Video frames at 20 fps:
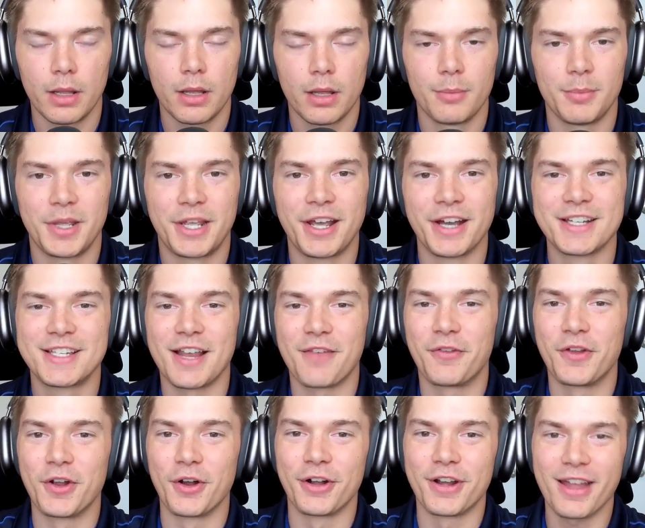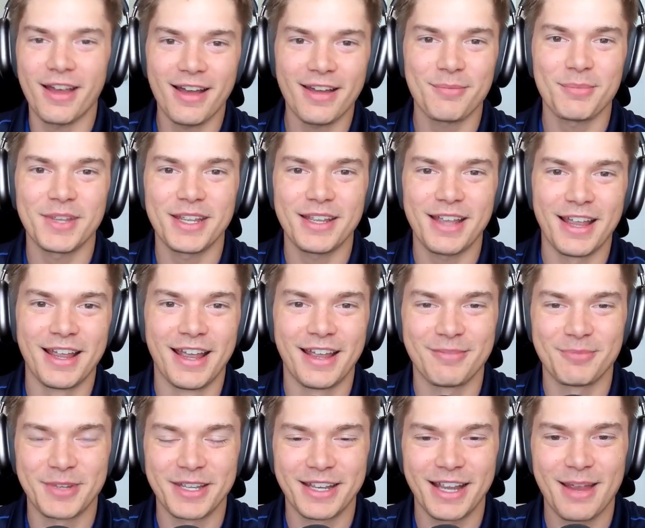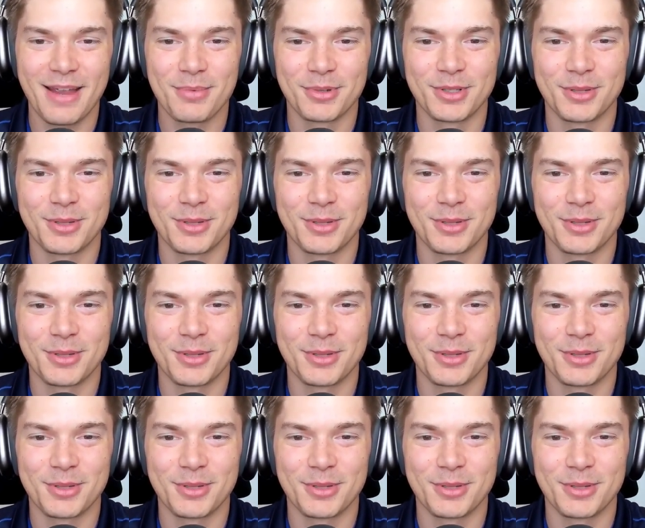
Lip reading: because if you're not being able